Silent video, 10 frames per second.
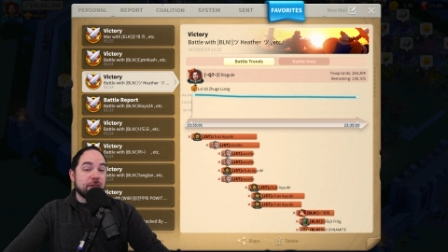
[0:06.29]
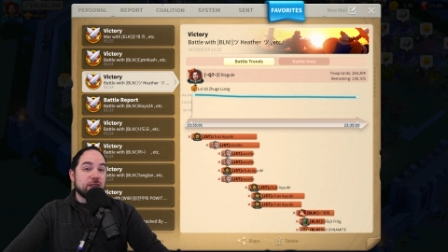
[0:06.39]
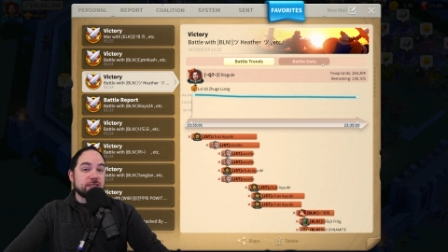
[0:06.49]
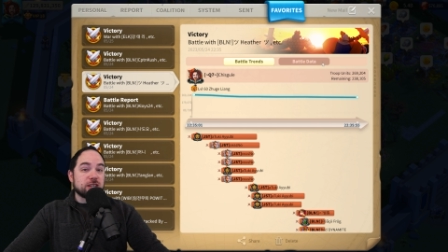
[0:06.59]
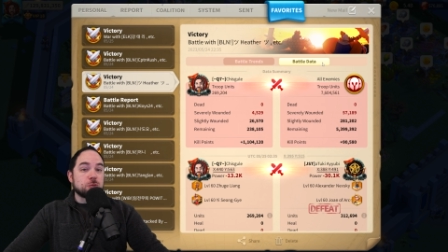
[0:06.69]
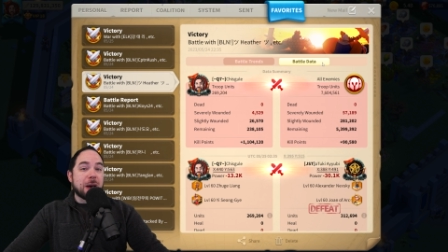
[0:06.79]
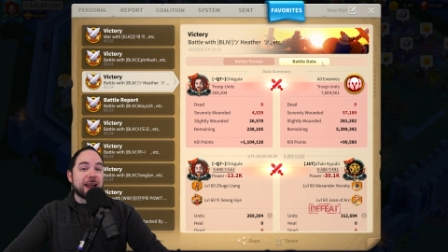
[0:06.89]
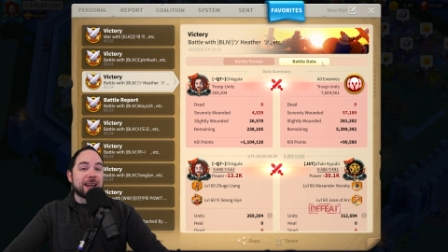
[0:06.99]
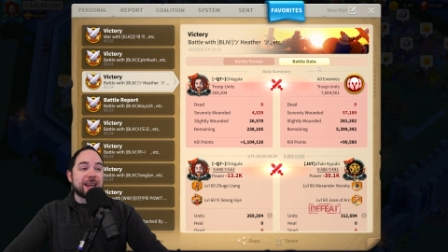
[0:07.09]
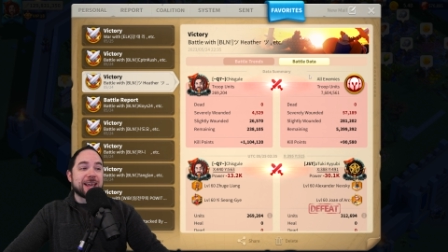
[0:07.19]
and this is
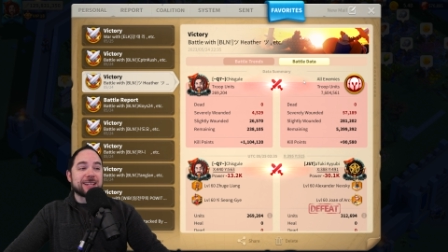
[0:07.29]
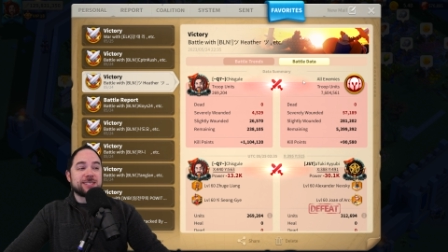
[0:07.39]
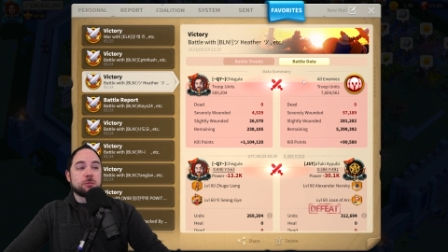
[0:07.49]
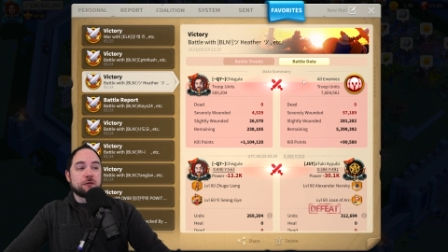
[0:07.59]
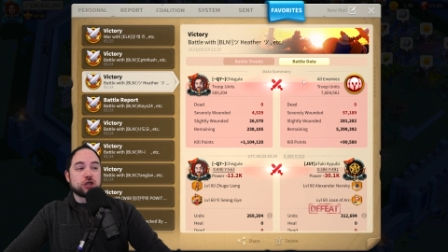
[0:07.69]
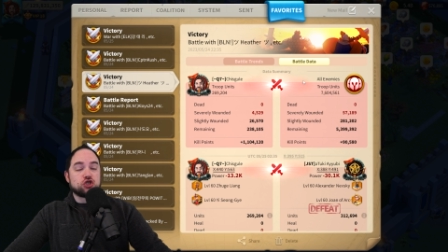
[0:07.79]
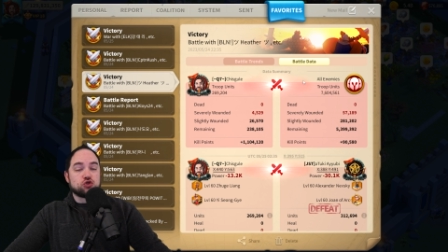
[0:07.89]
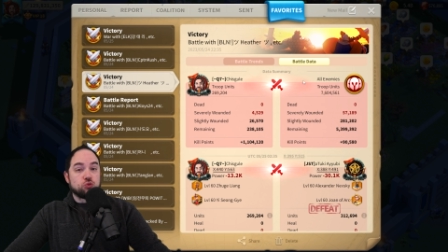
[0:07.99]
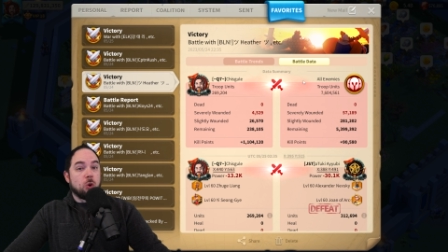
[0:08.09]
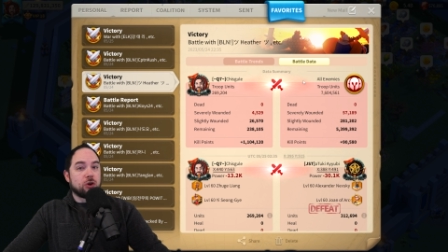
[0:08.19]
battling against some of the
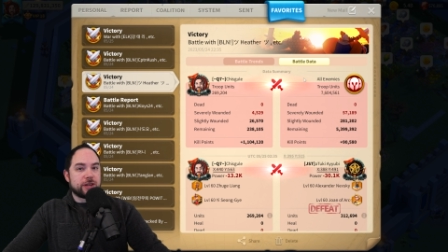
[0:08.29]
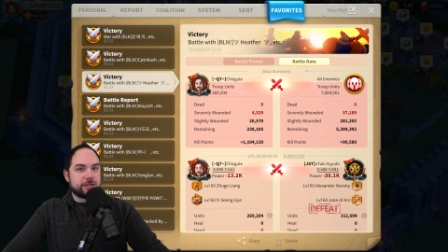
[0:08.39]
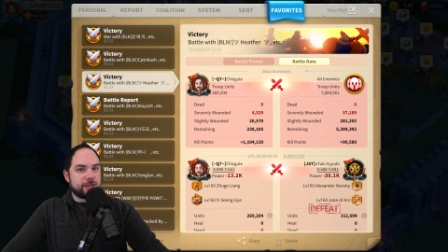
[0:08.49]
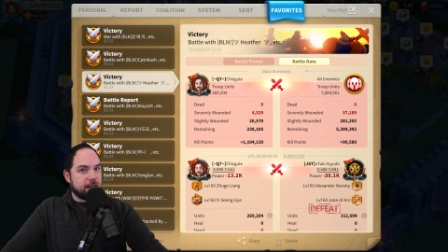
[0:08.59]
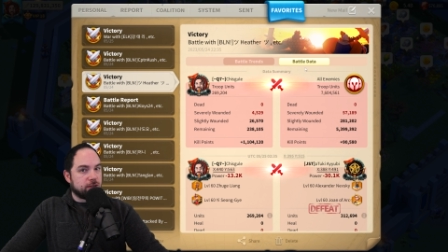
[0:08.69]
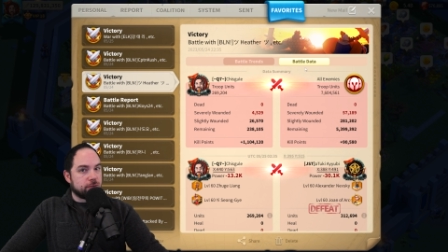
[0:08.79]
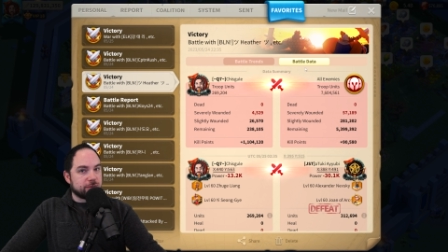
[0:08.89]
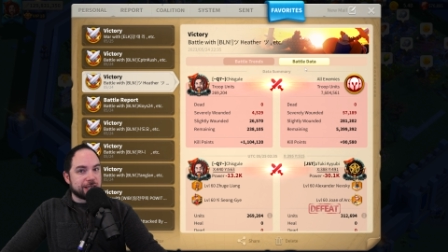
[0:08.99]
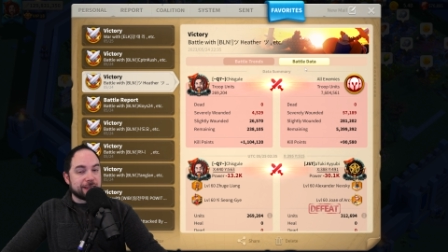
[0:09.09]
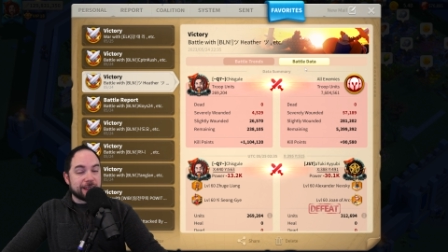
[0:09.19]
strongest
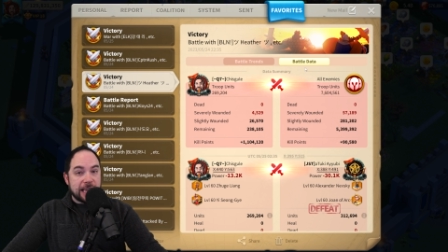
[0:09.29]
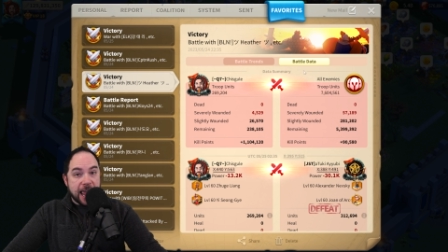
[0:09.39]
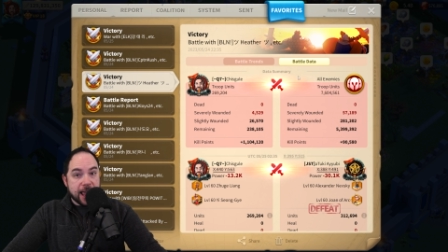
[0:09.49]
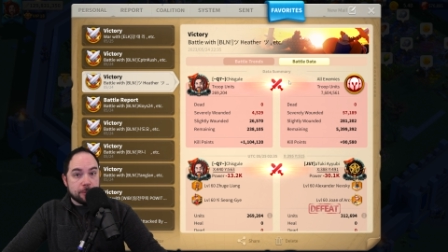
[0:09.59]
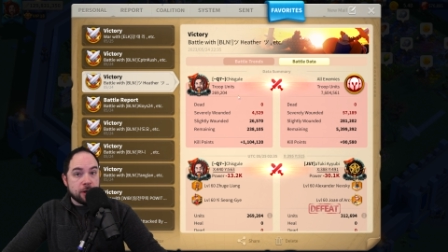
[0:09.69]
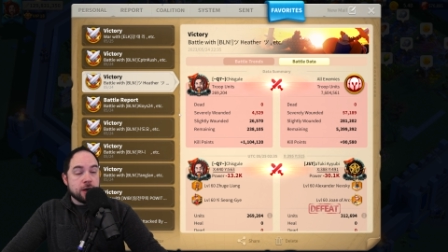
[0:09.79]
kingdoms in the game.